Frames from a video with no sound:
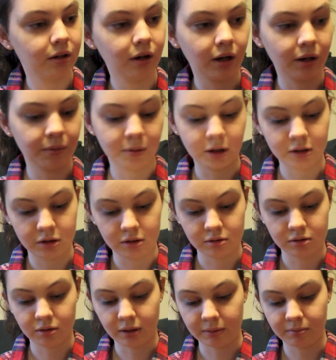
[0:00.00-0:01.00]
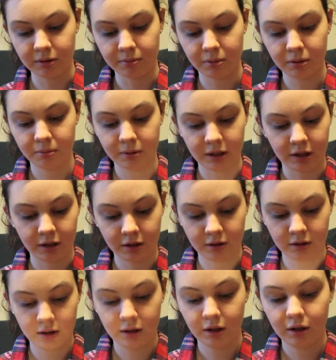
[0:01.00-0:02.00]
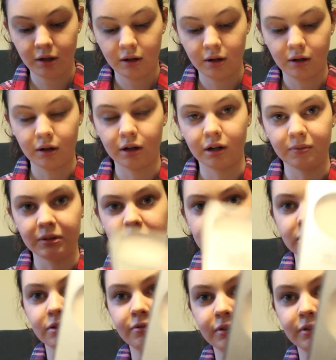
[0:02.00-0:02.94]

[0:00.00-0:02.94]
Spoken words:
I bought two so I'd be prepared. It's the